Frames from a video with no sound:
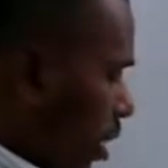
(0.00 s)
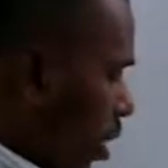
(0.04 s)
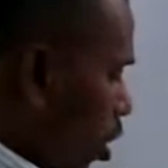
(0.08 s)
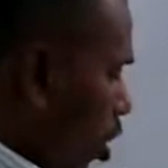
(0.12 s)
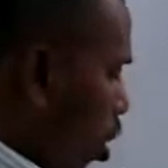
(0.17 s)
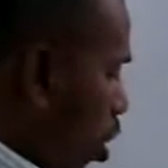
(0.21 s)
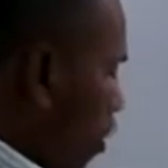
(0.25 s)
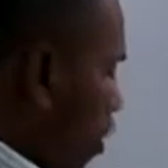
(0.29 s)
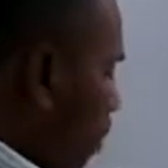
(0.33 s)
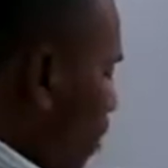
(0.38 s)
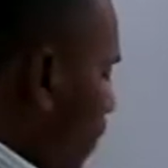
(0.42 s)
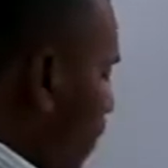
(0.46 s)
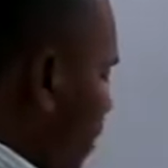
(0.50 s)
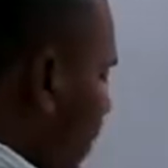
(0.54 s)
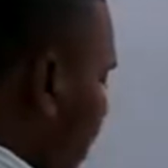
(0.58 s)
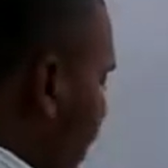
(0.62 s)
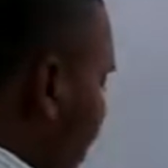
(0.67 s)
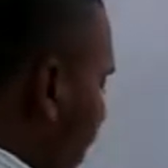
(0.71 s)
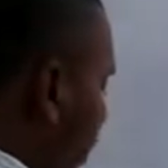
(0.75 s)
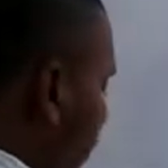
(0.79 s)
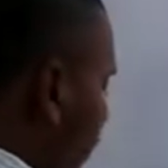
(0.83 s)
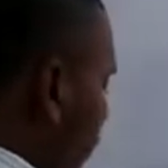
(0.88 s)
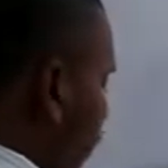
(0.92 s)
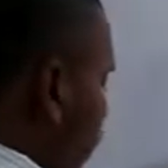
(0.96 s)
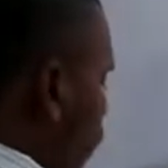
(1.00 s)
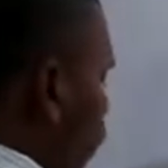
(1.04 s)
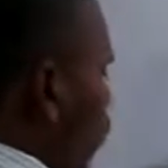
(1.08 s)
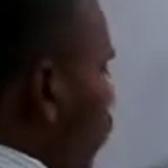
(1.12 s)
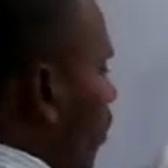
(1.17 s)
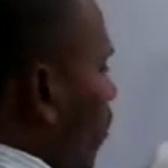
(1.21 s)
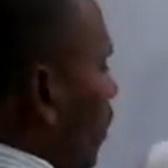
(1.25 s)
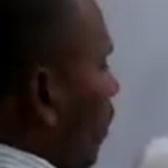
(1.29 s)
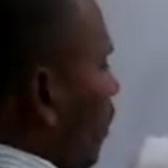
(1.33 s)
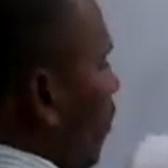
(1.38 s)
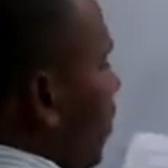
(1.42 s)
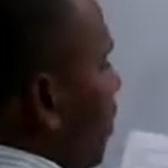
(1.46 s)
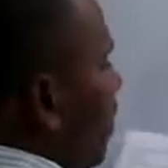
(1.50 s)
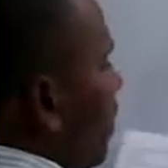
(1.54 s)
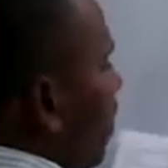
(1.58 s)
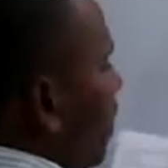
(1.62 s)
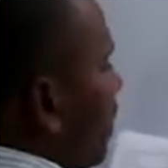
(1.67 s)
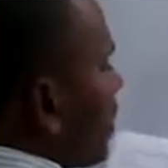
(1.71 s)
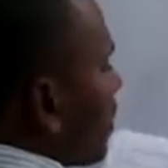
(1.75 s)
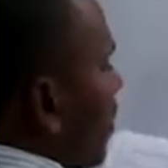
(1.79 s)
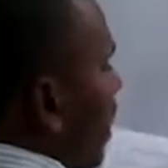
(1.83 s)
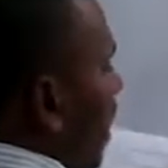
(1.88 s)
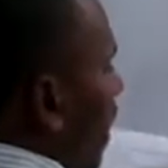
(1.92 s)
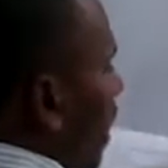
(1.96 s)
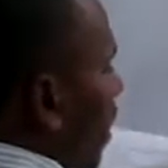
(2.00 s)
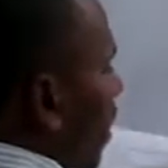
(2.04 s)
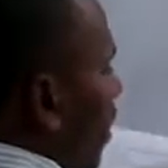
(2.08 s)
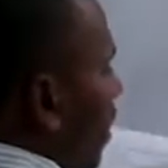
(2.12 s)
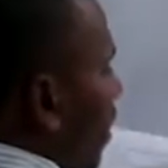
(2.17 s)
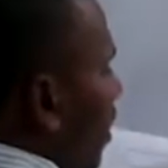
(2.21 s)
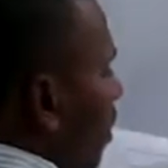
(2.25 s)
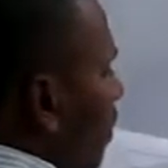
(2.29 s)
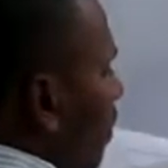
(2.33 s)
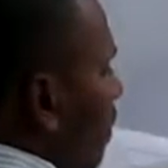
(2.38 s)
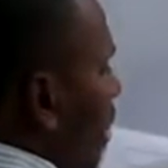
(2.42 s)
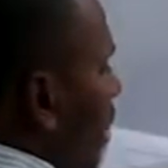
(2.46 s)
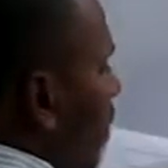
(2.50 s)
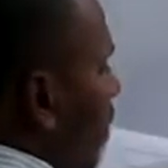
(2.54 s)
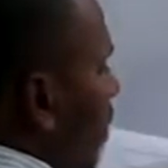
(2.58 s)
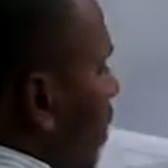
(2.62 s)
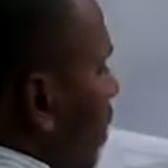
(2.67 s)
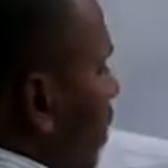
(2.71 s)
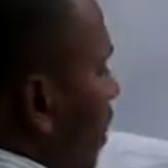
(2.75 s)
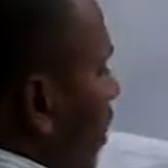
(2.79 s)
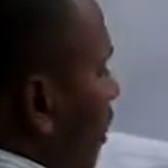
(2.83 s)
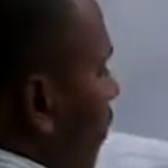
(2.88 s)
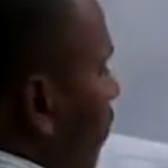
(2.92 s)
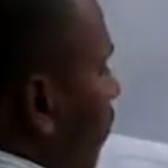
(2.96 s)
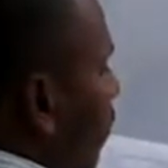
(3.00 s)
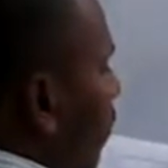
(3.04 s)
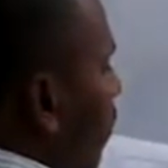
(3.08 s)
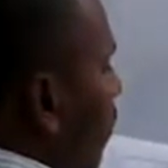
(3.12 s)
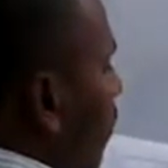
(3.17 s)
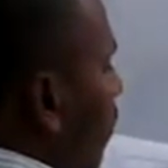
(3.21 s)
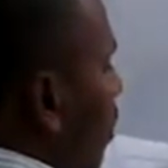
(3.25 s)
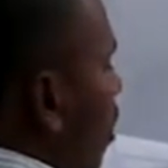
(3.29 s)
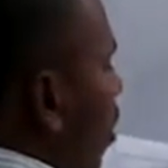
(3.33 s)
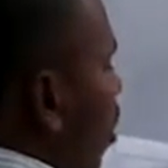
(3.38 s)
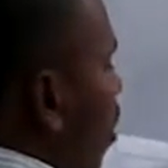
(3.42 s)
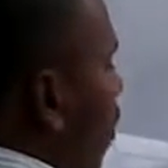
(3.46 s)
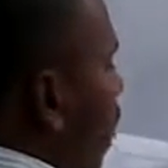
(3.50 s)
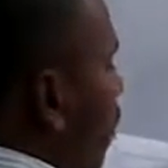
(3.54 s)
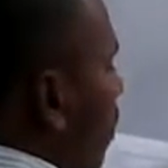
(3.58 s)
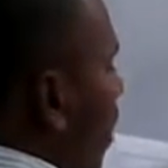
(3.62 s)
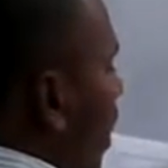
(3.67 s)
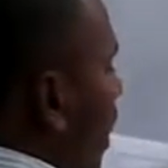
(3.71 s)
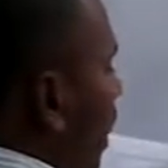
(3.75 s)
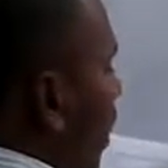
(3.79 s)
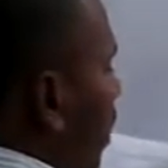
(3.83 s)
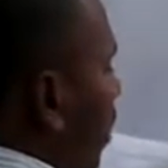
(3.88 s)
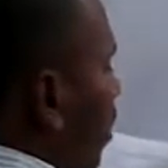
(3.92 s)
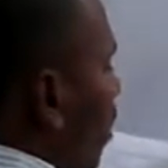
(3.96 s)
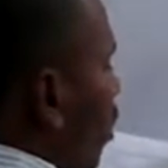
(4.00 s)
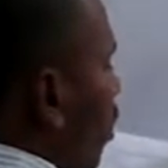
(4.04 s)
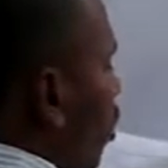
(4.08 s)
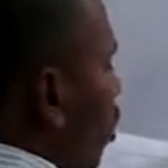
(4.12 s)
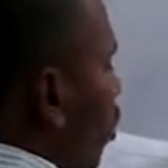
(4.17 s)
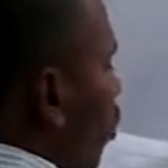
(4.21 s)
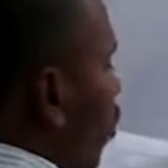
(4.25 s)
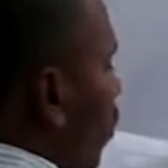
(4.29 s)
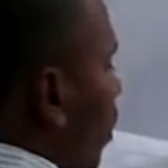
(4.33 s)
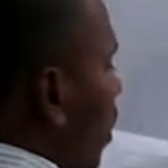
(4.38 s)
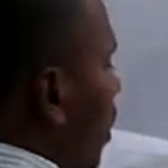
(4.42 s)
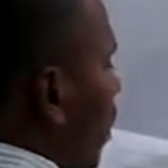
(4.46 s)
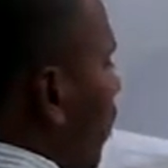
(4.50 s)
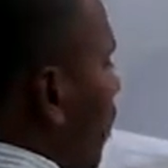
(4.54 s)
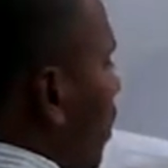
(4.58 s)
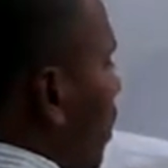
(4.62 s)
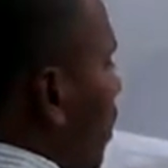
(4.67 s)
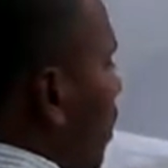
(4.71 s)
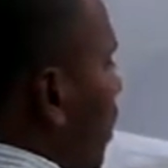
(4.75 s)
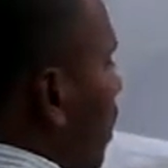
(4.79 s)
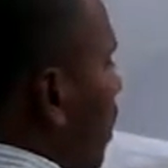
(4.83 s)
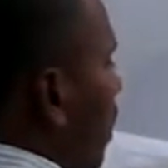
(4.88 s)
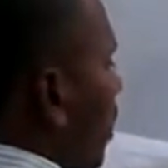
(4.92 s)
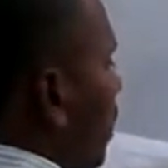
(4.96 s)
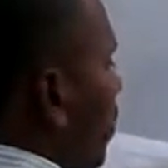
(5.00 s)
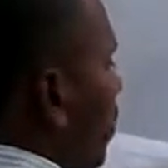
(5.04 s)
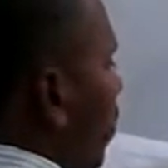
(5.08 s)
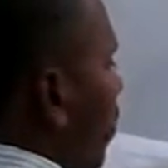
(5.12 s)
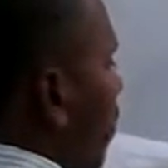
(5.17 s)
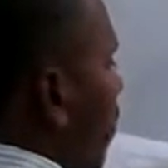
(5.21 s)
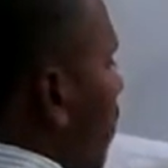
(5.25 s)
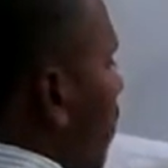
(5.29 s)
the top of a cliff 25 meters high, we have a cliff of height 25 meters